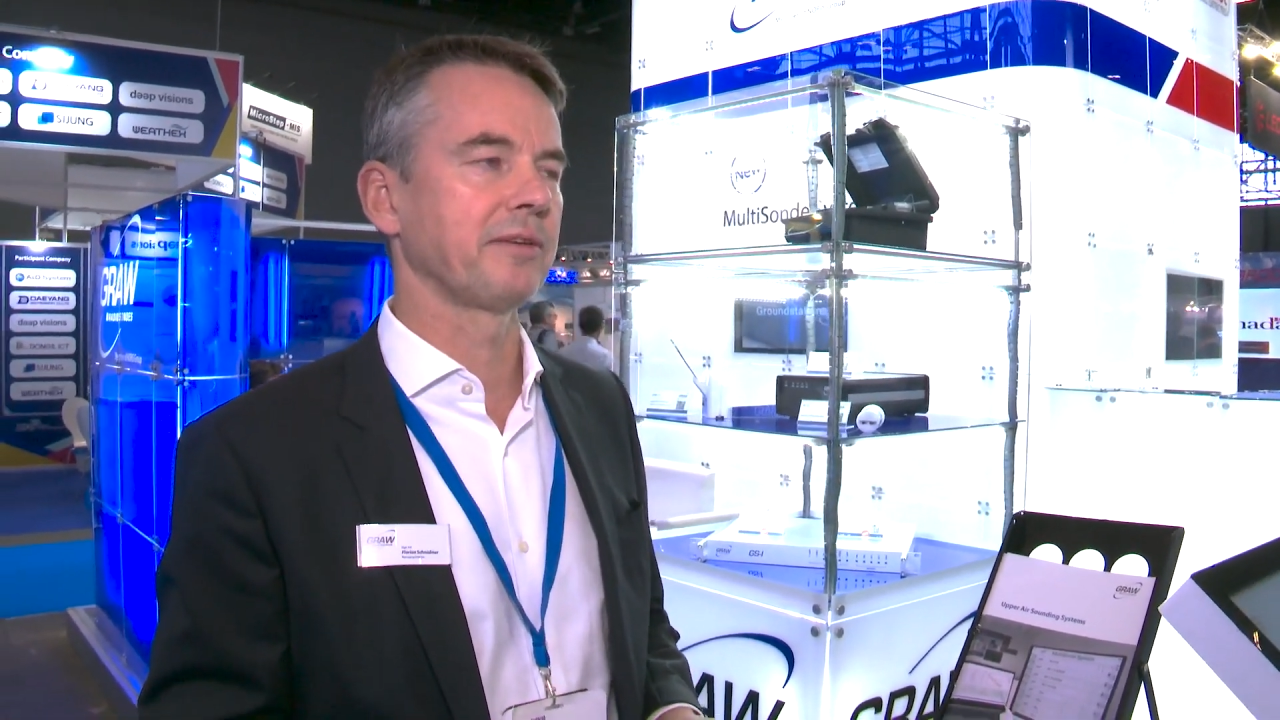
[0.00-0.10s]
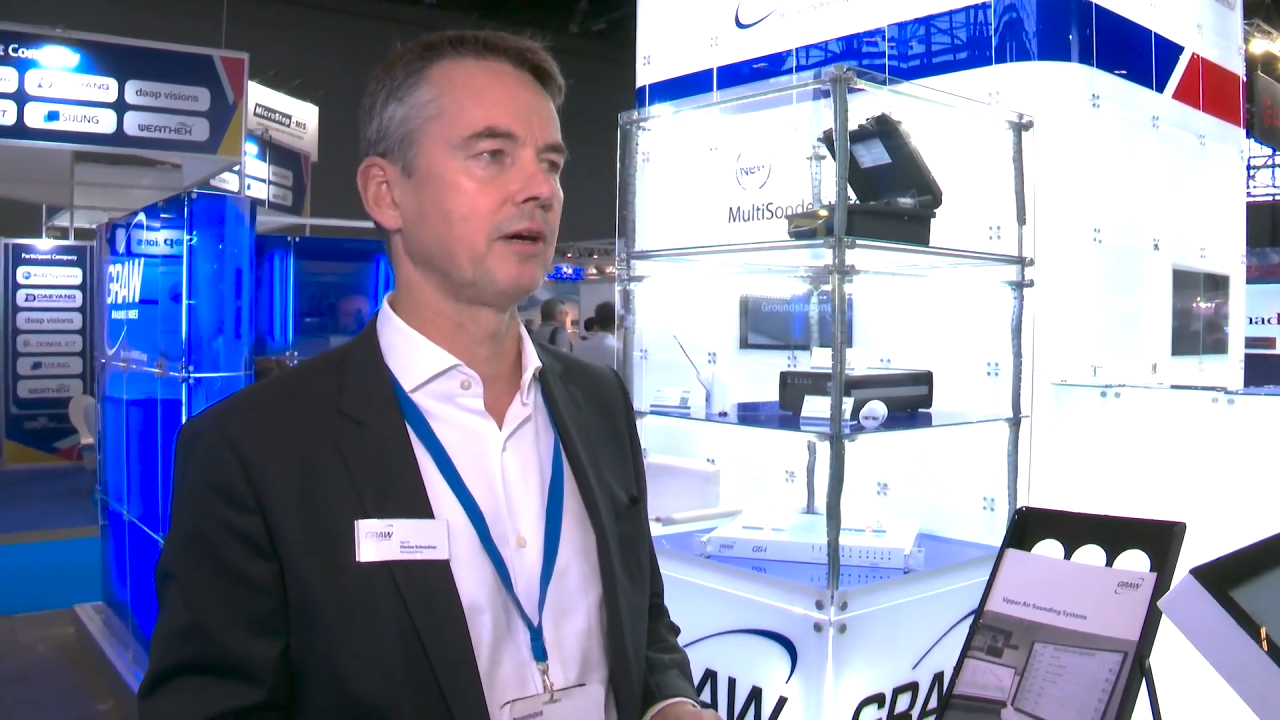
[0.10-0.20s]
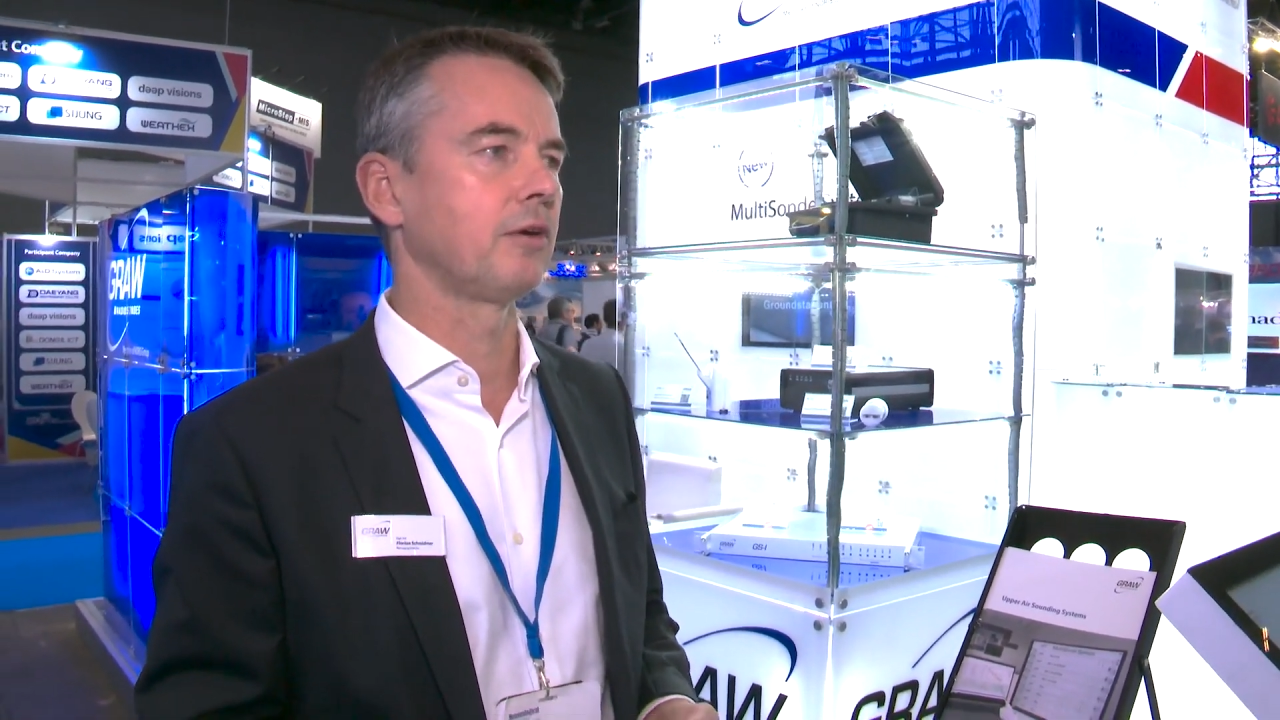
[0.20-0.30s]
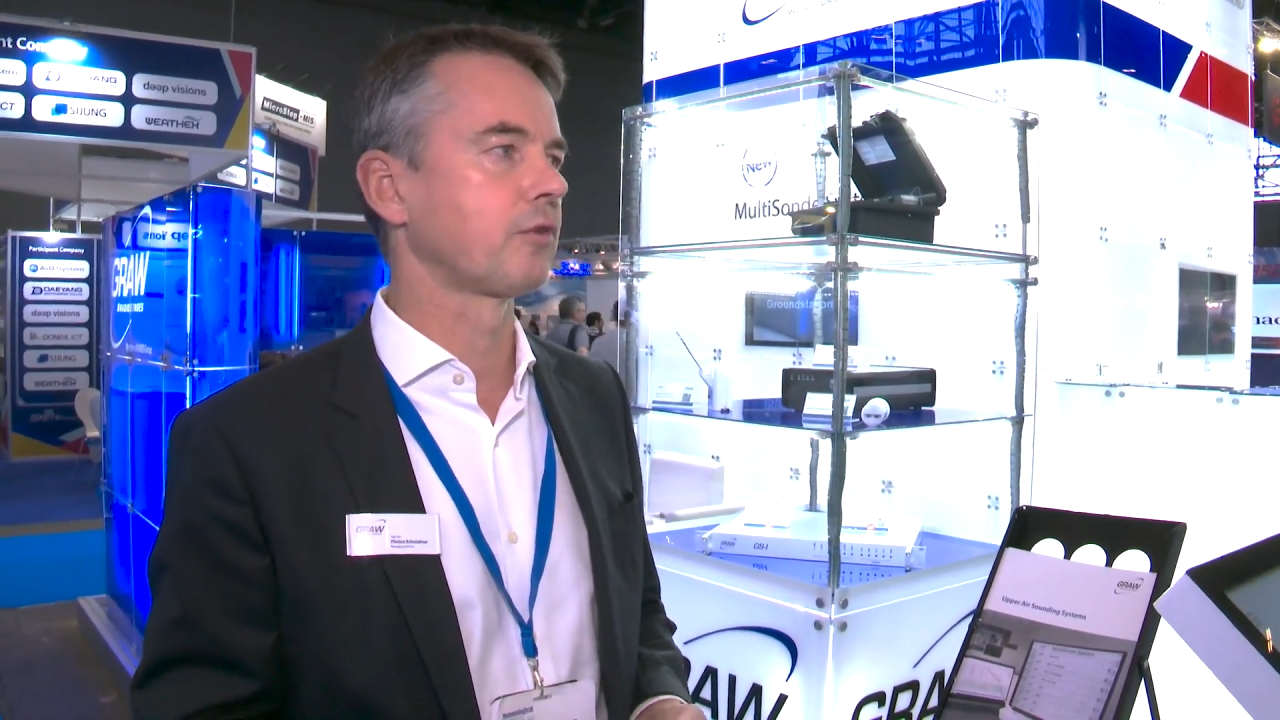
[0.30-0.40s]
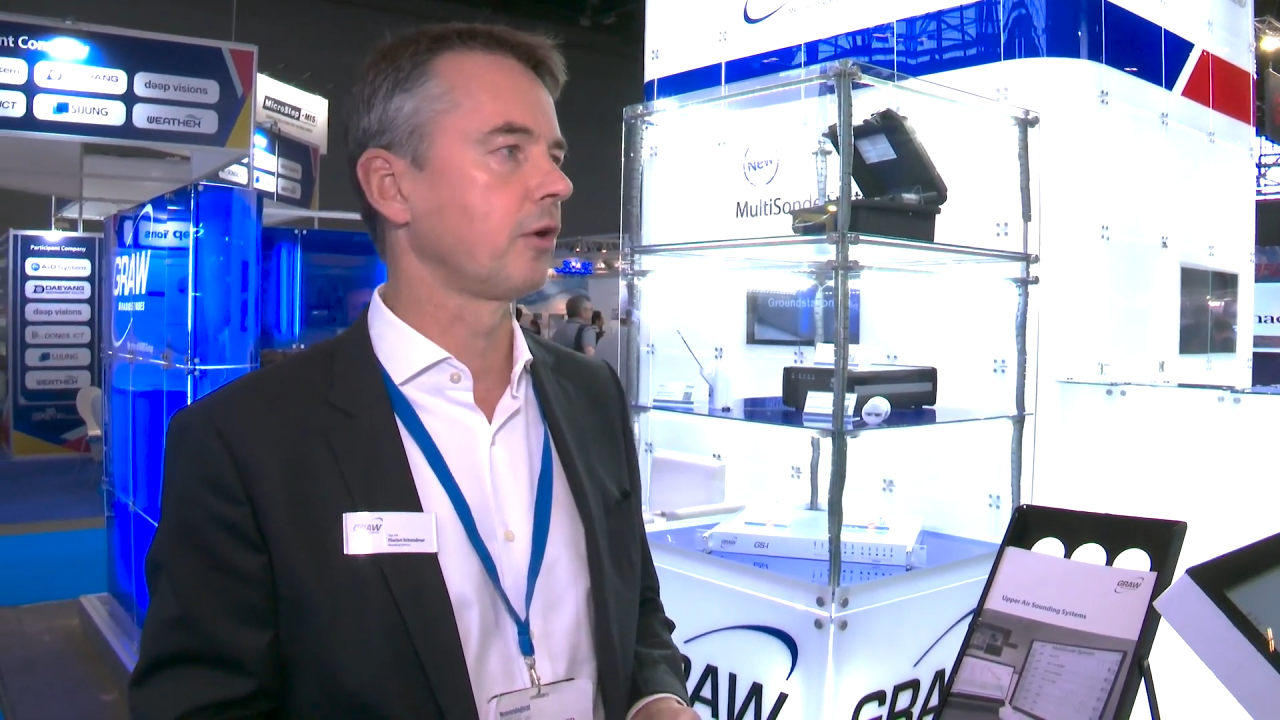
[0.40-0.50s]

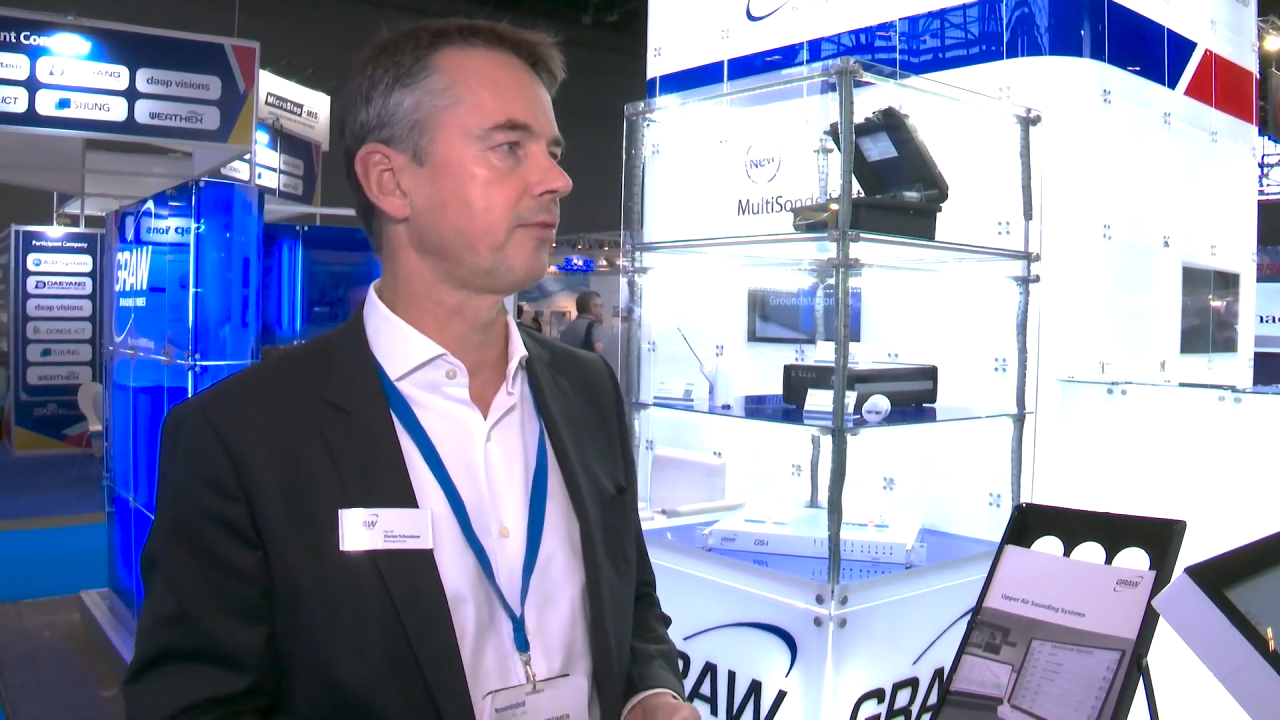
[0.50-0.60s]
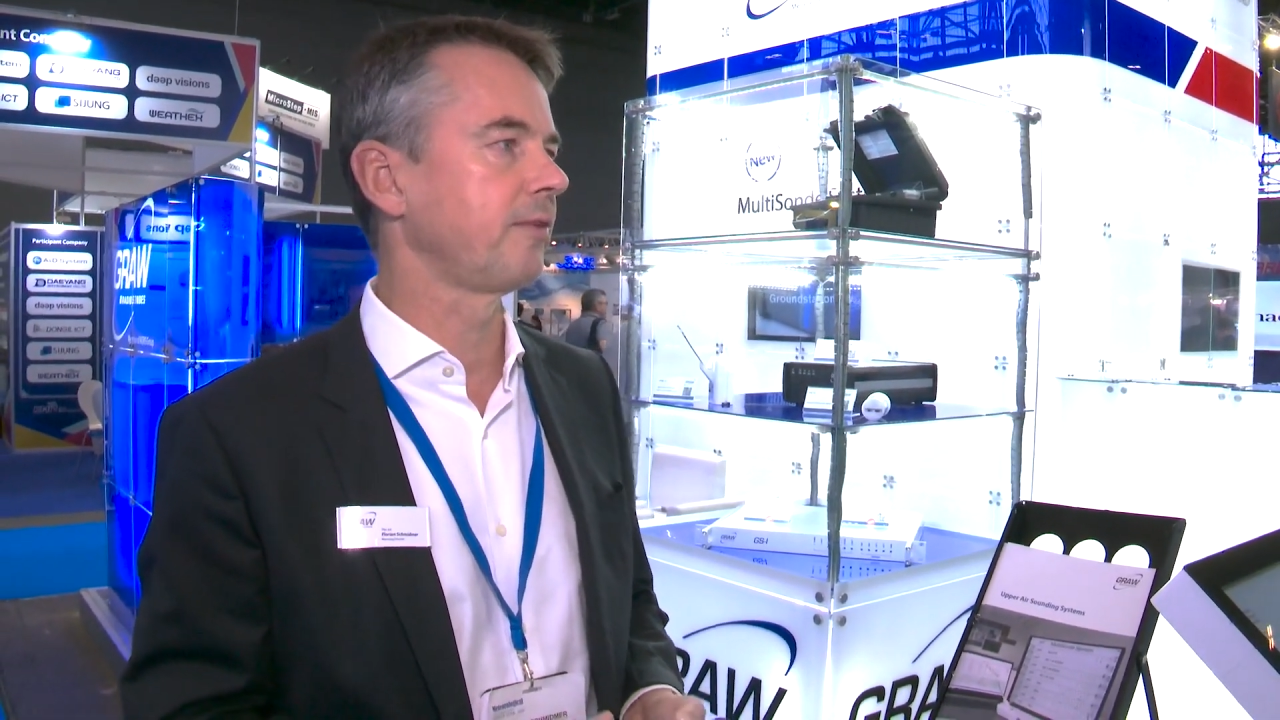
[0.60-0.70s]
Of course,